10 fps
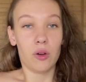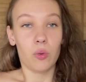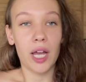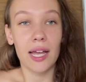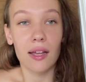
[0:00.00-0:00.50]

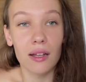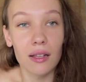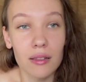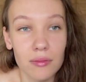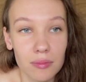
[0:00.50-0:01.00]

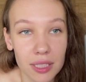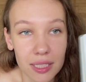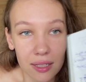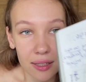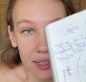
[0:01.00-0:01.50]
Well,
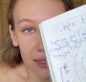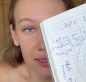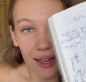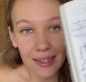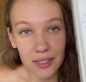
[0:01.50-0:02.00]
basically
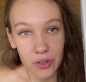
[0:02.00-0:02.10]
that's the